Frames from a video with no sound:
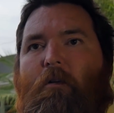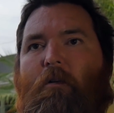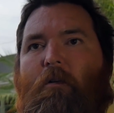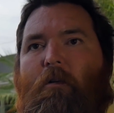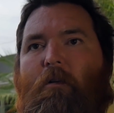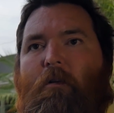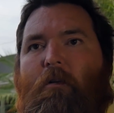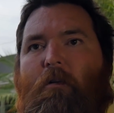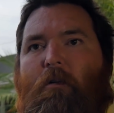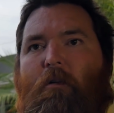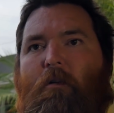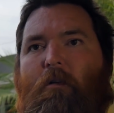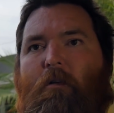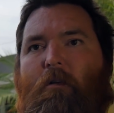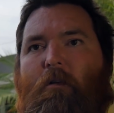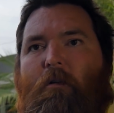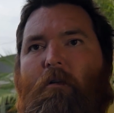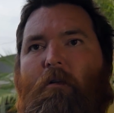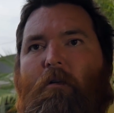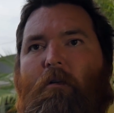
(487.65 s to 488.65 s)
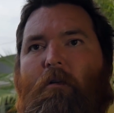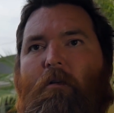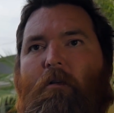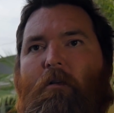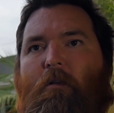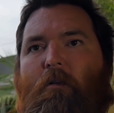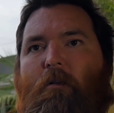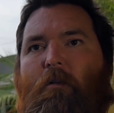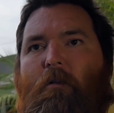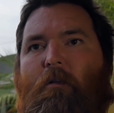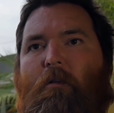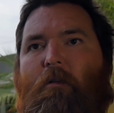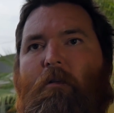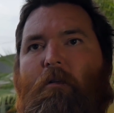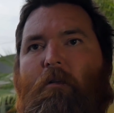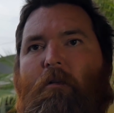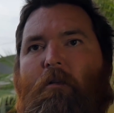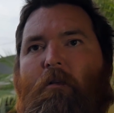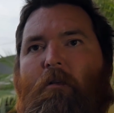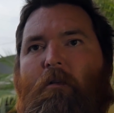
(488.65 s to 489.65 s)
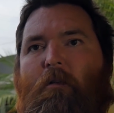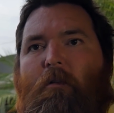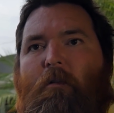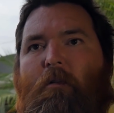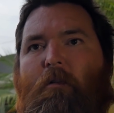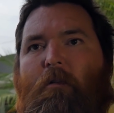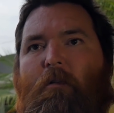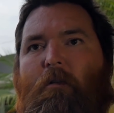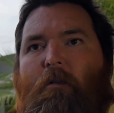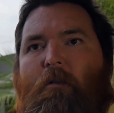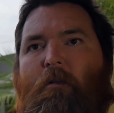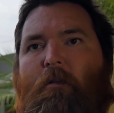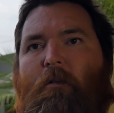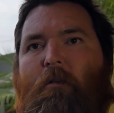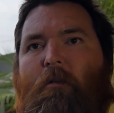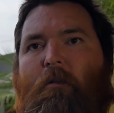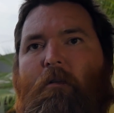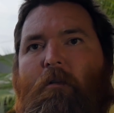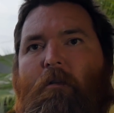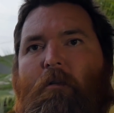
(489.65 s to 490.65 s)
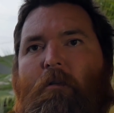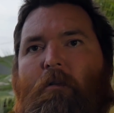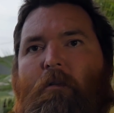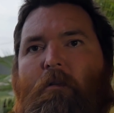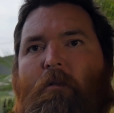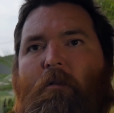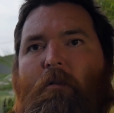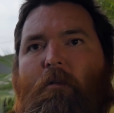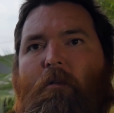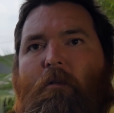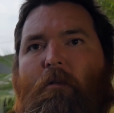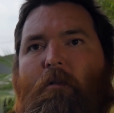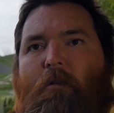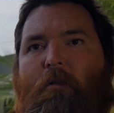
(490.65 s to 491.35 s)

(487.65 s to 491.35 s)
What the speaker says: Nobody speaks.